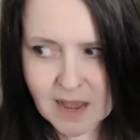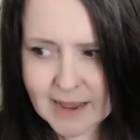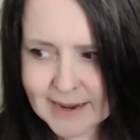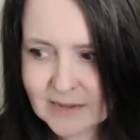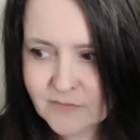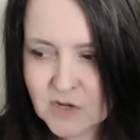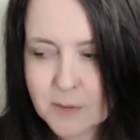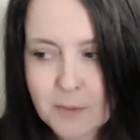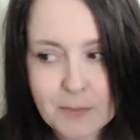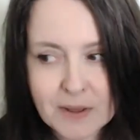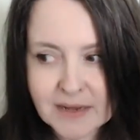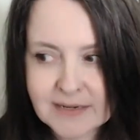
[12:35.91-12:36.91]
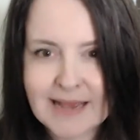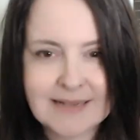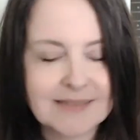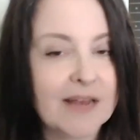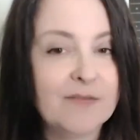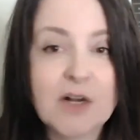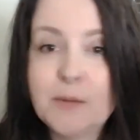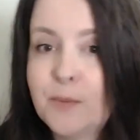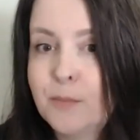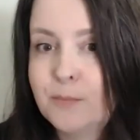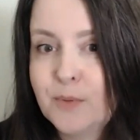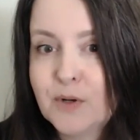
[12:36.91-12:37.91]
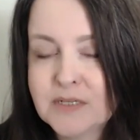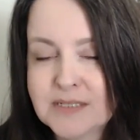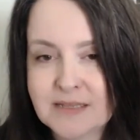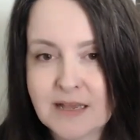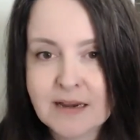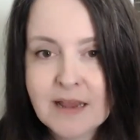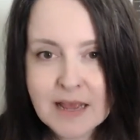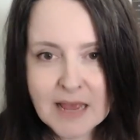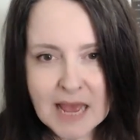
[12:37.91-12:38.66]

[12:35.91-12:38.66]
I have a couple podcasts, I have a couple books that